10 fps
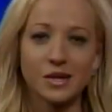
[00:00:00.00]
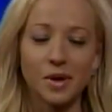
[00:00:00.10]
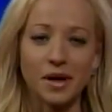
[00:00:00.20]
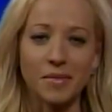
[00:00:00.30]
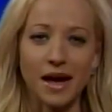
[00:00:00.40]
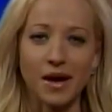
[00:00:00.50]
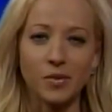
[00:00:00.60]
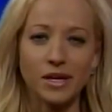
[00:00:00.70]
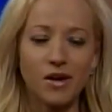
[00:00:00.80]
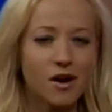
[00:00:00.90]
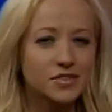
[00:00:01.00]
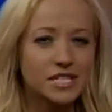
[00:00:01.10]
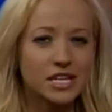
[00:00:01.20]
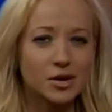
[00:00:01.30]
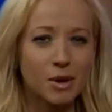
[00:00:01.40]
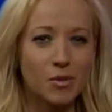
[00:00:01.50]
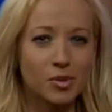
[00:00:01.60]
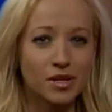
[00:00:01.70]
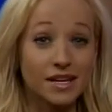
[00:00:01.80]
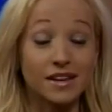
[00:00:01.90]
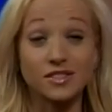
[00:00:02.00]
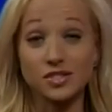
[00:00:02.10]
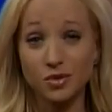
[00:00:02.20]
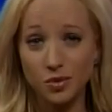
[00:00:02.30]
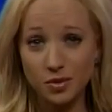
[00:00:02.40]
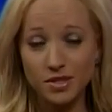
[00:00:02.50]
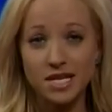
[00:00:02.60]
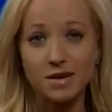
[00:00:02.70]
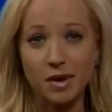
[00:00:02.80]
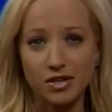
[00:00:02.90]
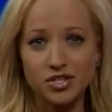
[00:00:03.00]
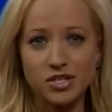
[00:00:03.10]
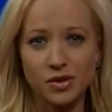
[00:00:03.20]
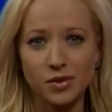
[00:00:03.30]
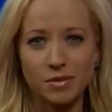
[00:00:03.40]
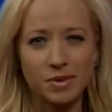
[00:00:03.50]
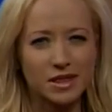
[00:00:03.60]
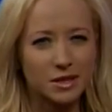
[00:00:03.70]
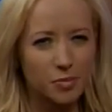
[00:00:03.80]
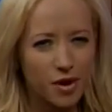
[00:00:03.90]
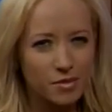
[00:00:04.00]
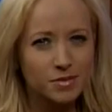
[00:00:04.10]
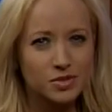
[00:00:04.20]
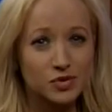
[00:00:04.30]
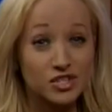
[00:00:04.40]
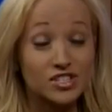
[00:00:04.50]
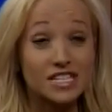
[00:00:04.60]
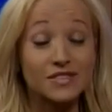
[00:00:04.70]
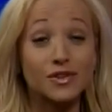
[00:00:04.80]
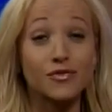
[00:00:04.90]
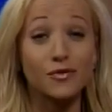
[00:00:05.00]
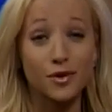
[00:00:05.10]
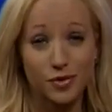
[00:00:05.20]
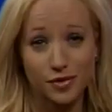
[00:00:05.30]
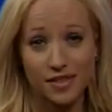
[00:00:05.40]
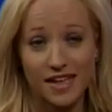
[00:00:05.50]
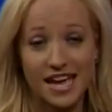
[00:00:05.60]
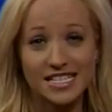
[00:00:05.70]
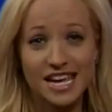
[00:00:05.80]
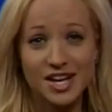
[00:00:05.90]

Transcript: Welcome back. We often hear about bullying in schools and among children, but the problem stretches even further than that.